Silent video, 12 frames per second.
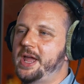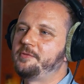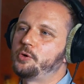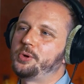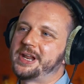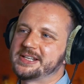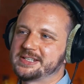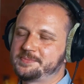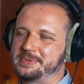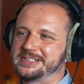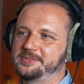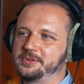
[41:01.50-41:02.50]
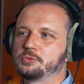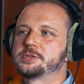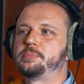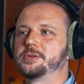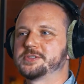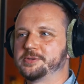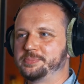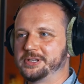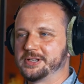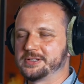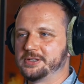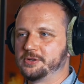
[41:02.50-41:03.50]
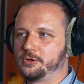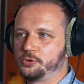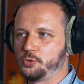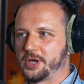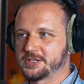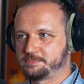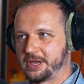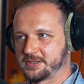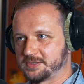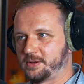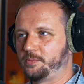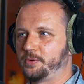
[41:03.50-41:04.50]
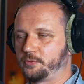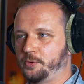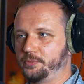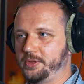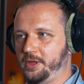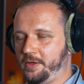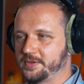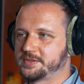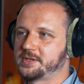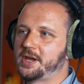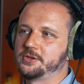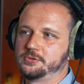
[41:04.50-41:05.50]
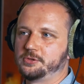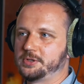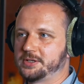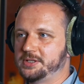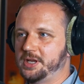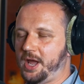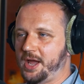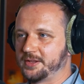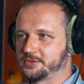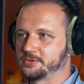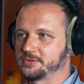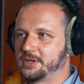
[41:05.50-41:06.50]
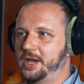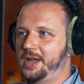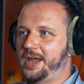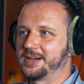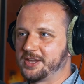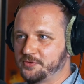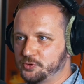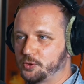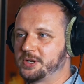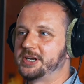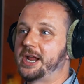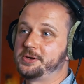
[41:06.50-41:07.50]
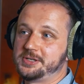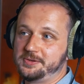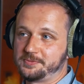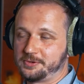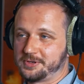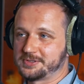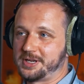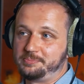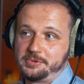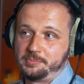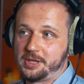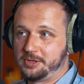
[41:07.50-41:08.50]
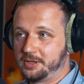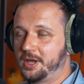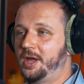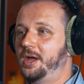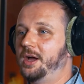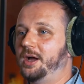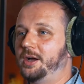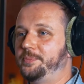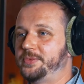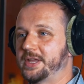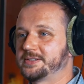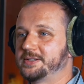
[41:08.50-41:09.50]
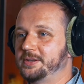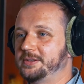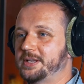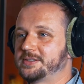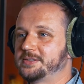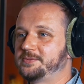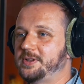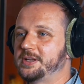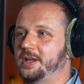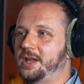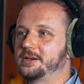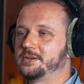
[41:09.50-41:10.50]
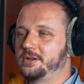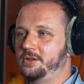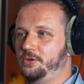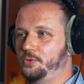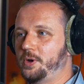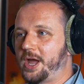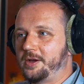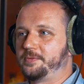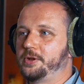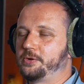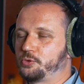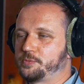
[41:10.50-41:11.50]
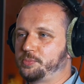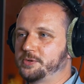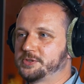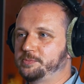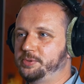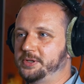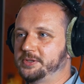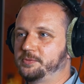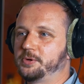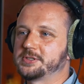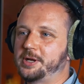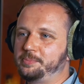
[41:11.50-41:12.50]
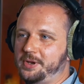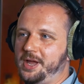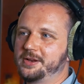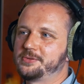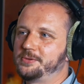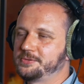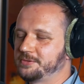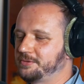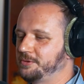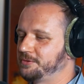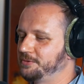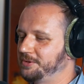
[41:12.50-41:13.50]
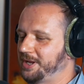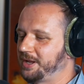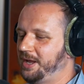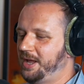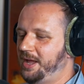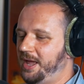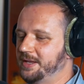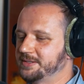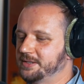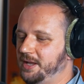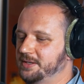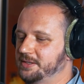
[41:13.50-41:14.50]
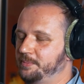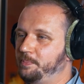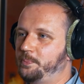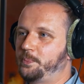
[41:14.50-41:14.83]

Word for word: everyone has a specific responsibility you know you expect someone from the other side you know that he answers and gives you clarity for example maybe um, that's the that's the thing and you have your responsibility for example i told told you like as a as a